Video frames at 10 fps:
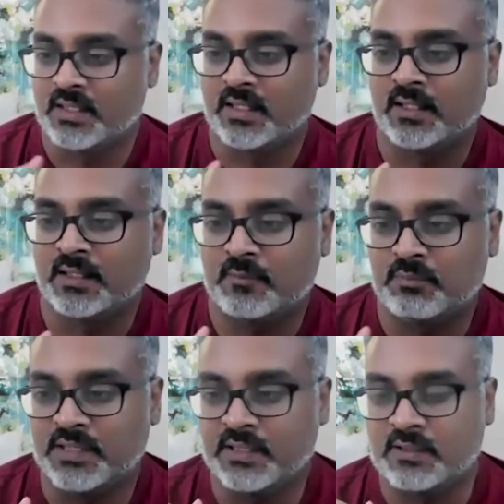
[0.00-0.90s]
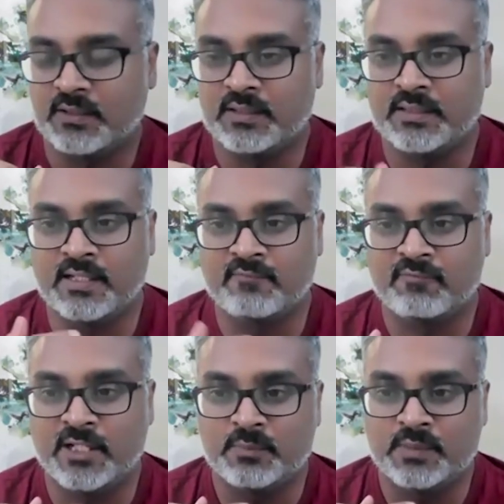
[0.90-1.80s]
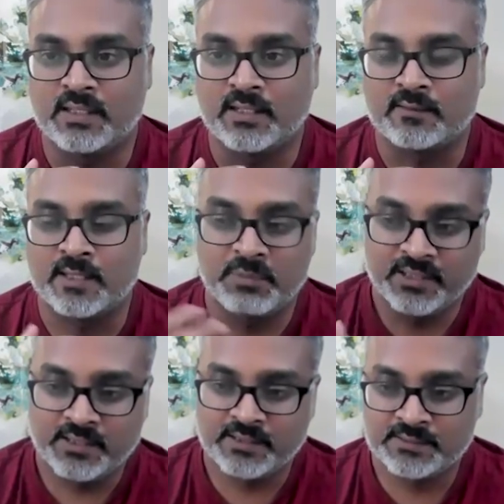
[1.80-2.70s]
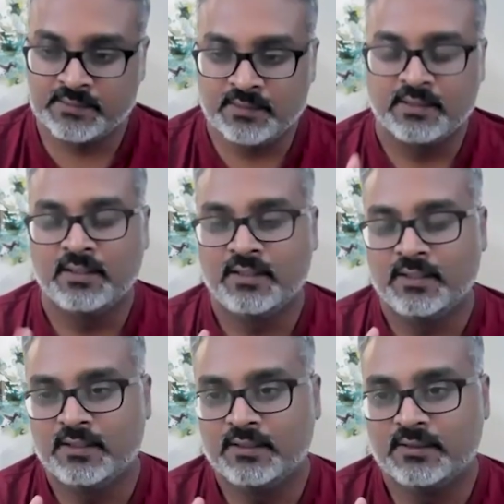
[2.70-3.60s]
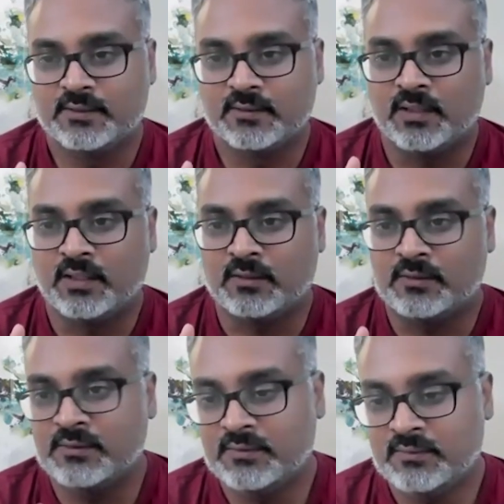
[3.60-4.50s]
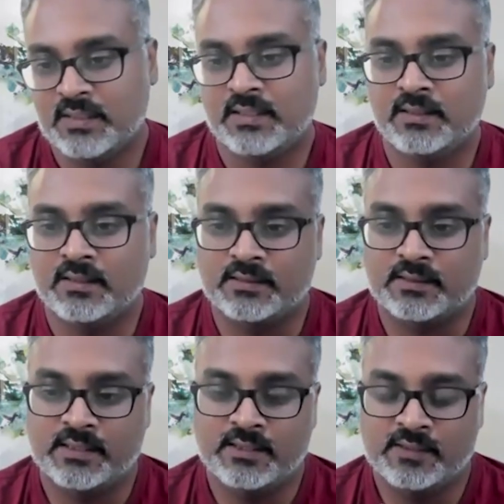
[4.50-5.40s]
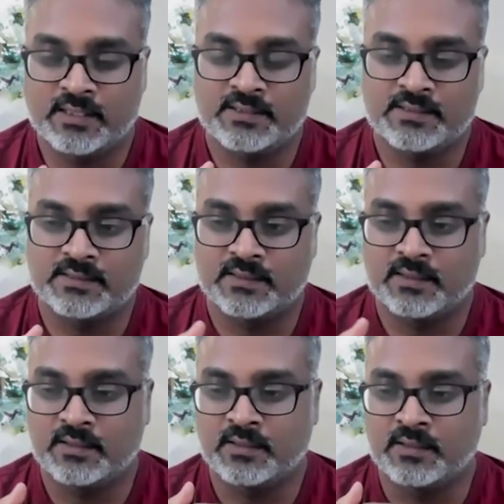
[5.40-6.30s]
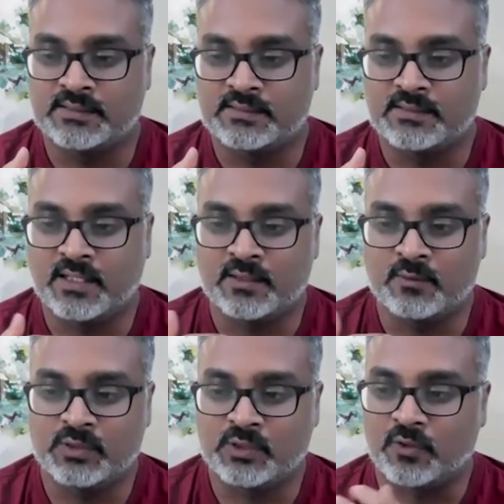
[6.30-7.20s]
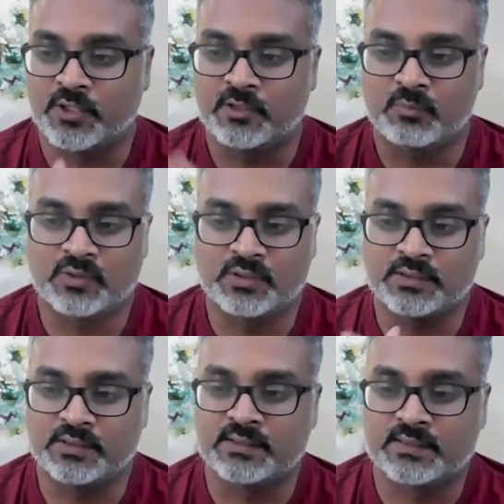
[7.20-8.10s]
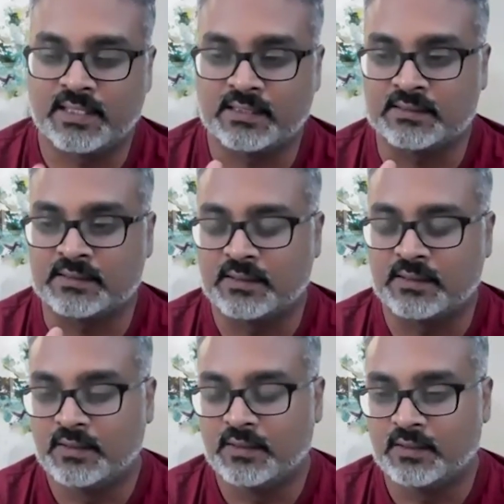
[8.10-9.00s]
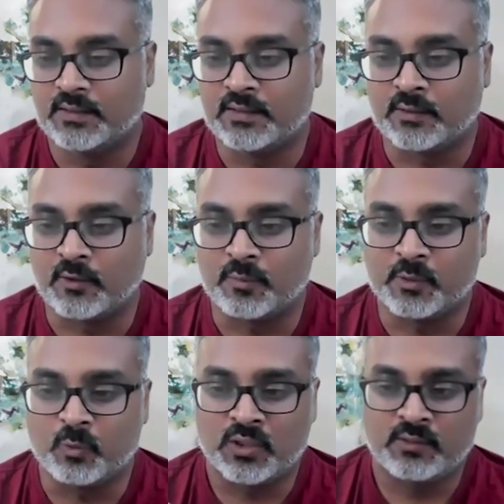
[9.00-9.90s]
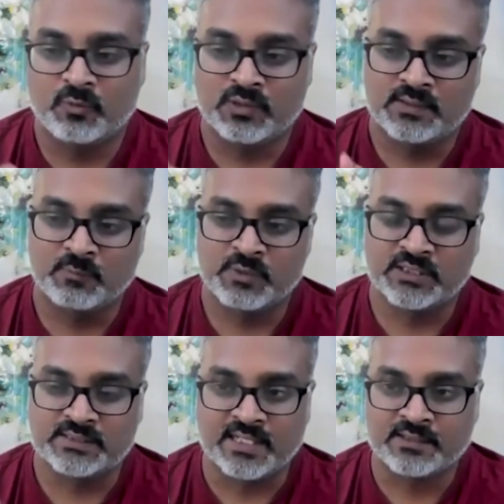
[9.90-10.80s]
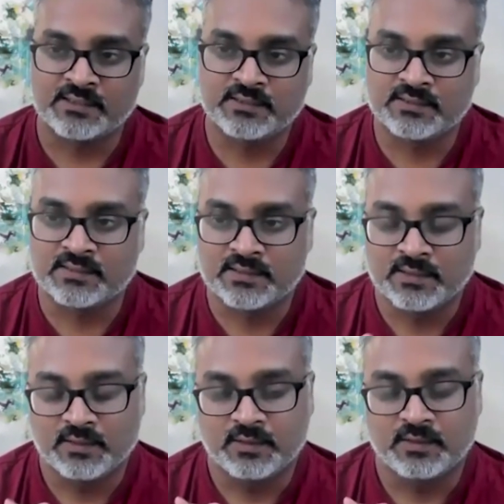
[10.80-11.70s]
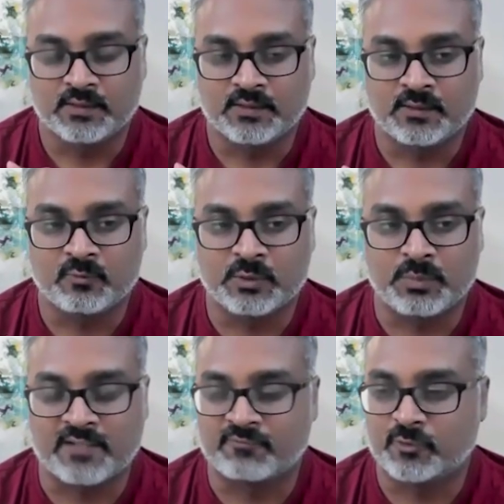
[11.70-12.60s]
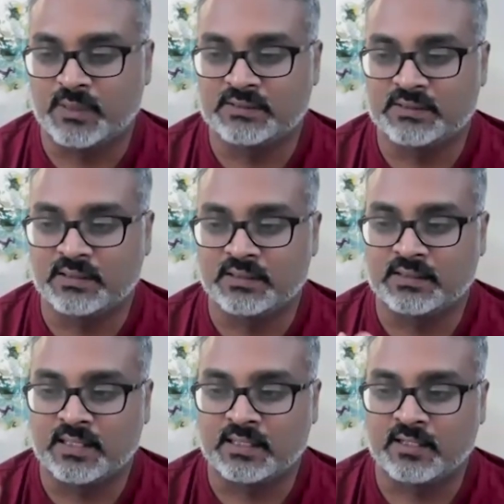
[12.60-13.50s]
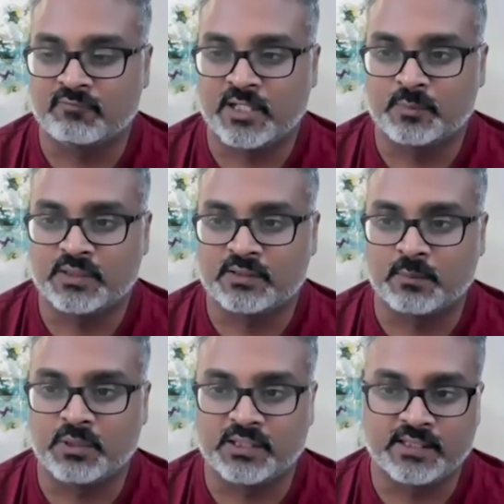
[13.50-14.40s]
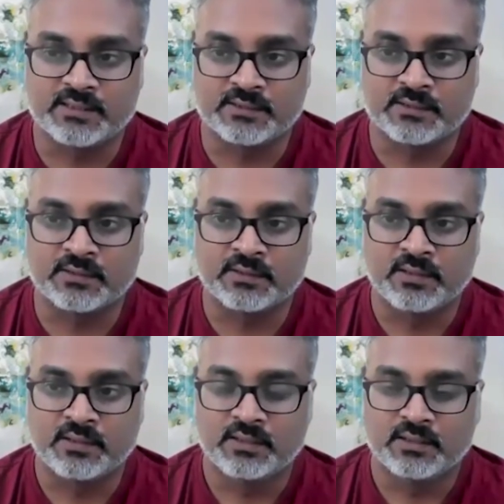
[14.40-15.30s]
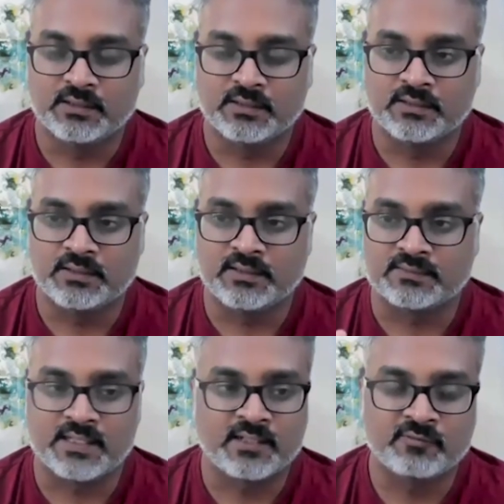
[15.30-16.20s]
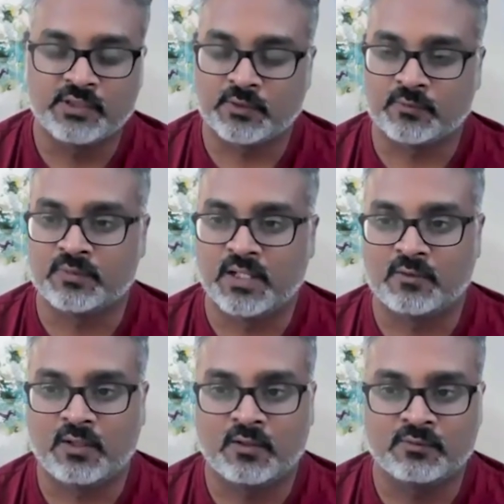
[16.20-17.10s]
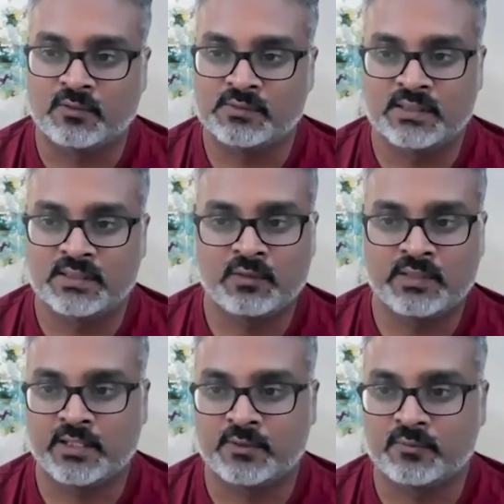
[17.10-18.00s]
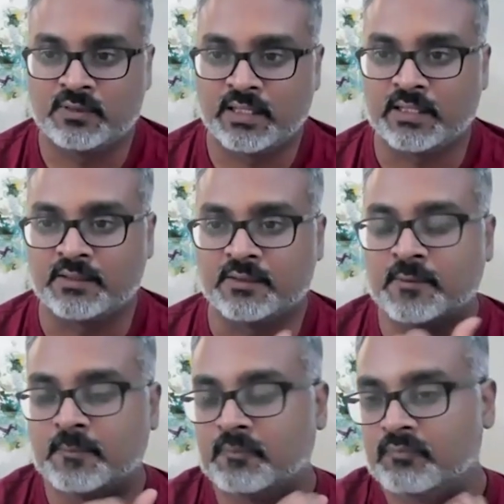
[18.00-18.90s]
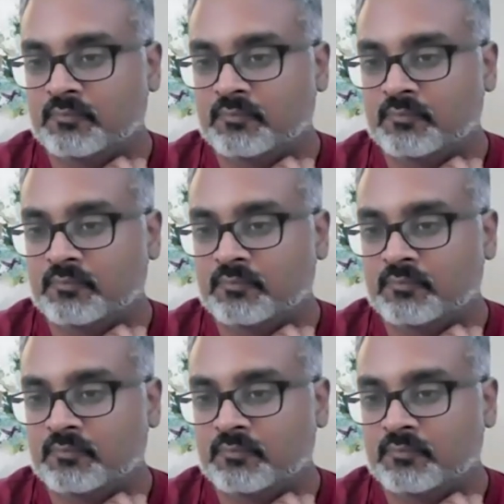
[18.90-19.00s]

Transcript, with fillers: and particularly environmental replication. So uh, could you uh, kind of get us uh, started with talking about this as uh, topic. What, what are some of the challenges uh, with platform engineering that environment replication uh, is relevant to? How, how, how's, how are they two connected?